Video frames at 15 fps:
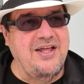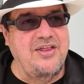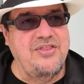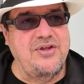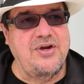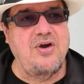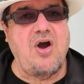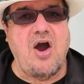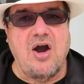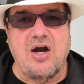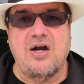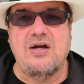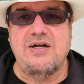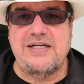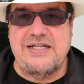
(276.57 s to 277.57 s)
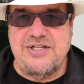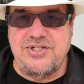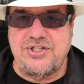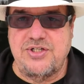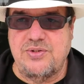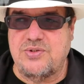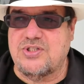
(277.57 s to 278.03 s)
There are
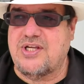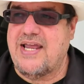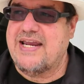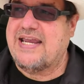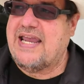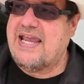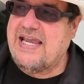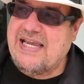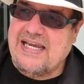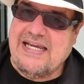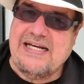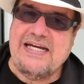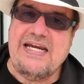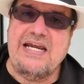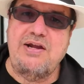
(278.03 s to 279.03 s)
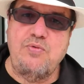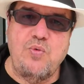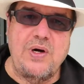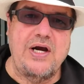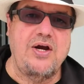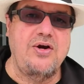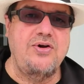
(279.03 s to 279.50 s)
issues like
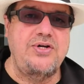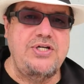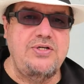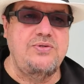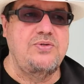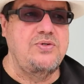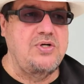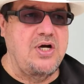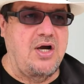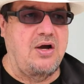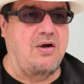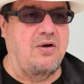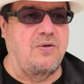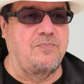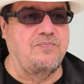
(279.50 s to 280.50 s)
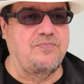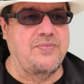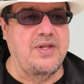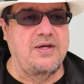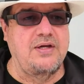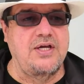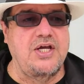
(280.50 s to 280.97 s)
anywhere you go.
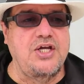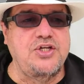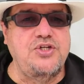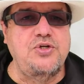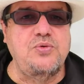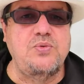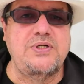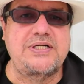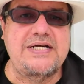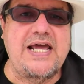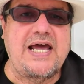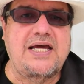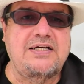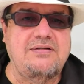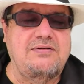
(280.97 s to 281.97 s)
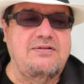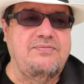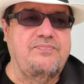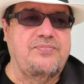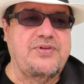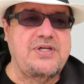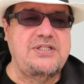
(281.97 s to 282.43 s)
You would not
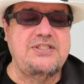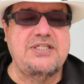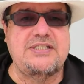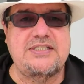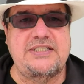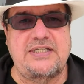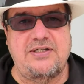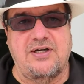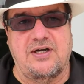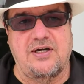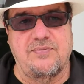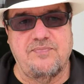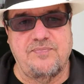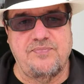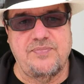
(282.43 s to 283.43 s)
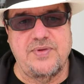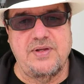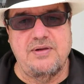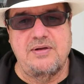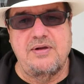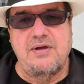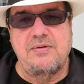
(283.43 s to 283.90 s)
consider
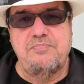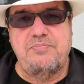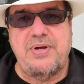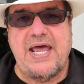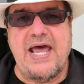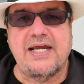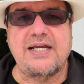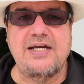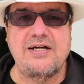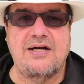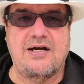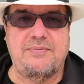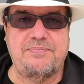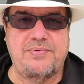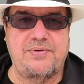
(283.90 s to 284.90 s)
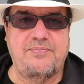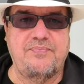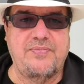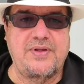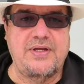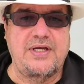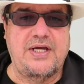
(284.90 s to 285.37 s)
packing up
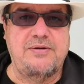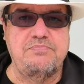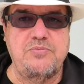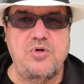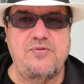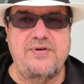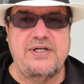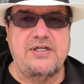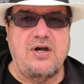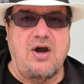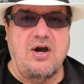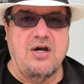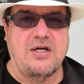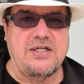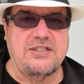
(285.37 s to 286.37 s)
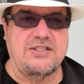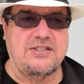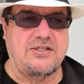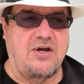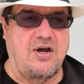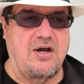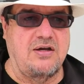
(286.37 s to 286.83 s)
and moving to
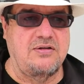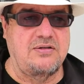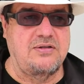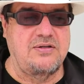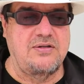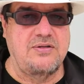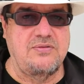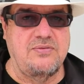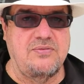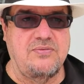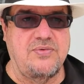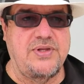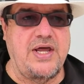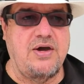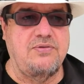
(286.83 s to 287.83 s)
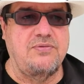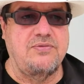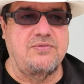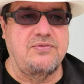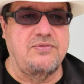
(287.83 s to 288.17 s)
Arkansas without